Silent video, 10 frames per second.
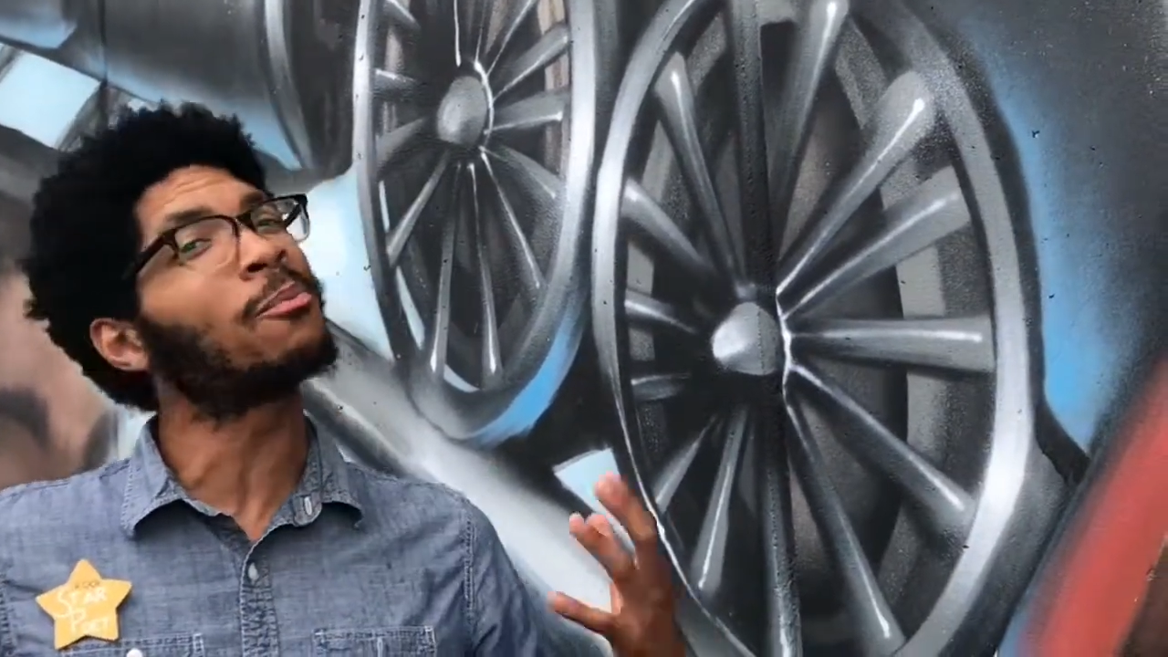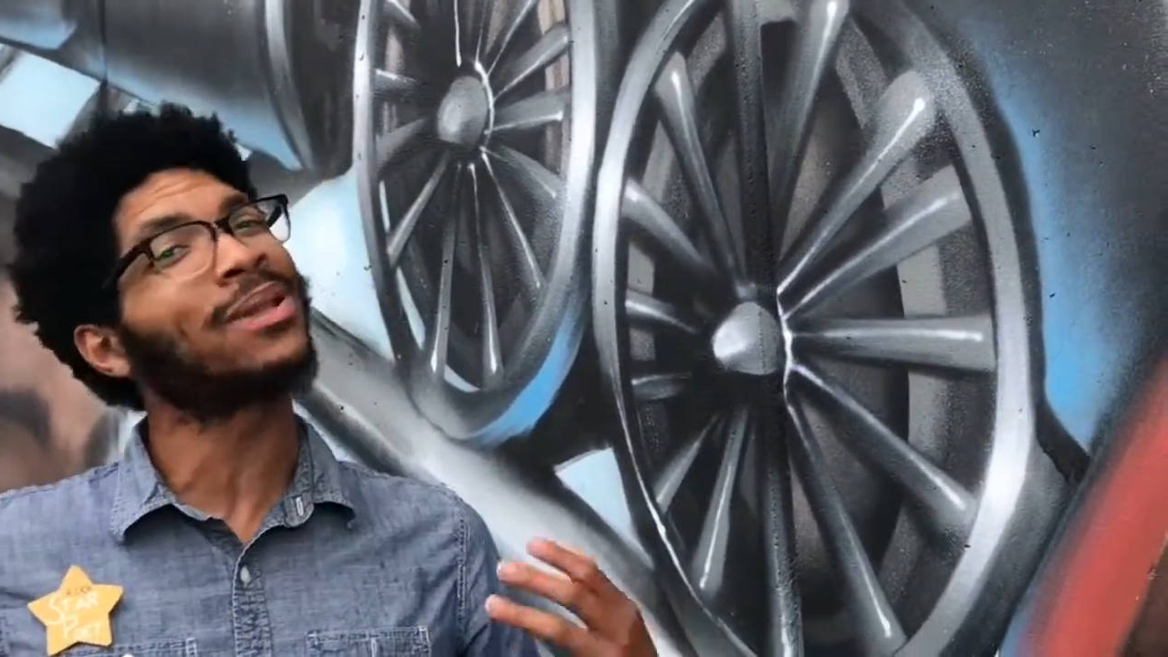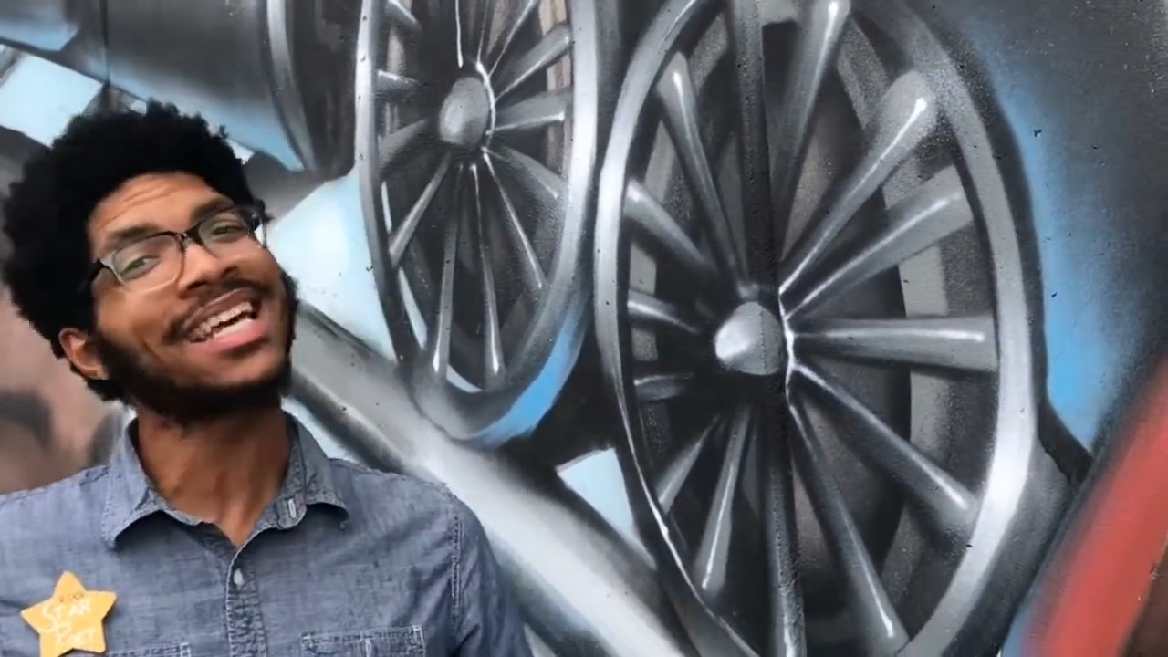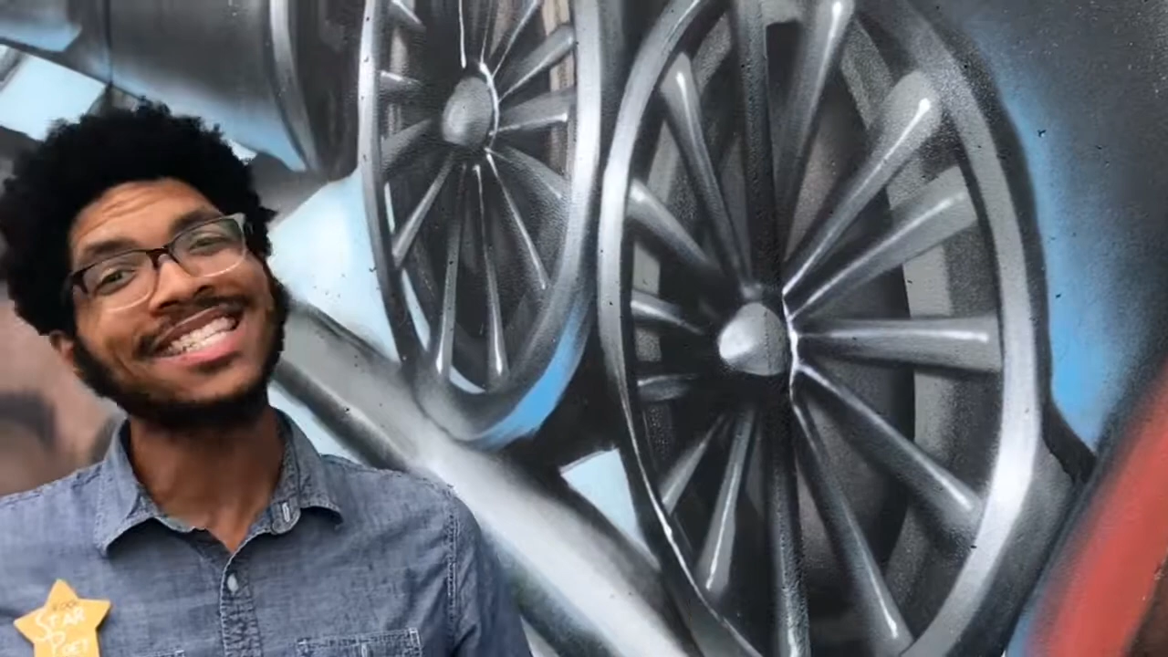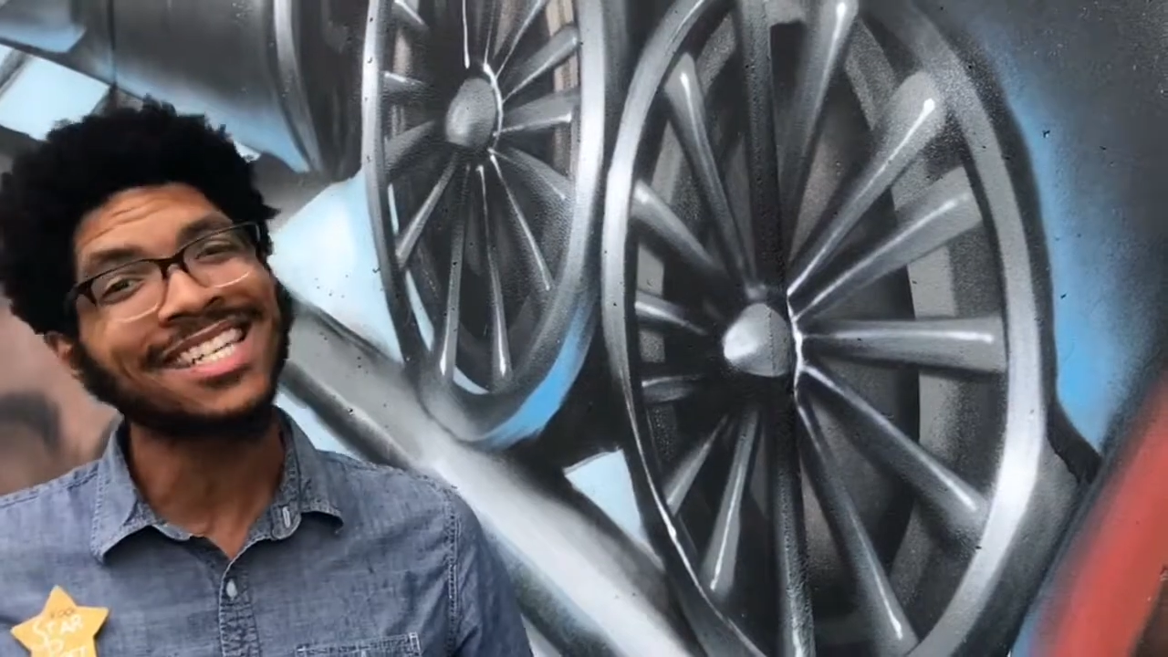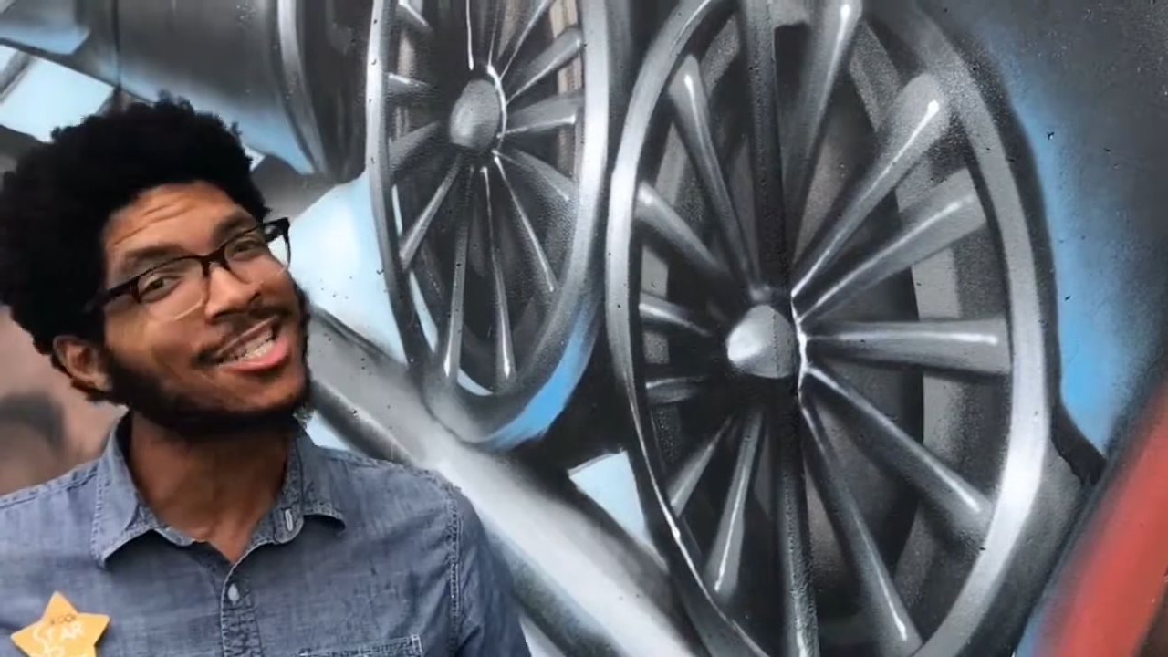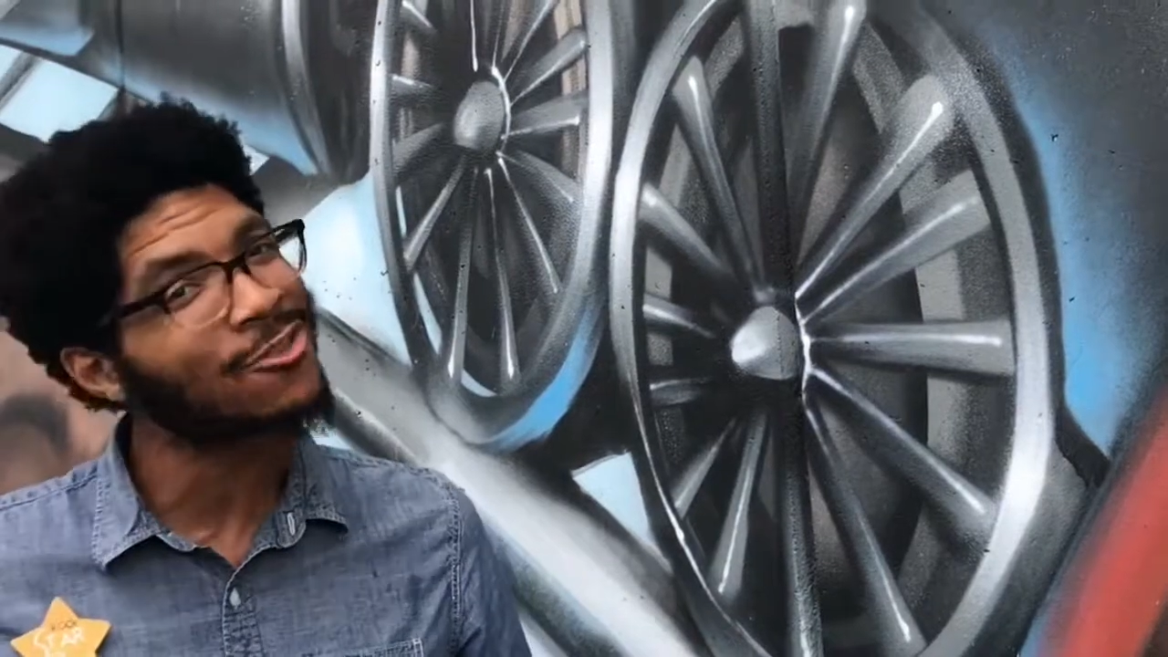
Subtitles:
pleasant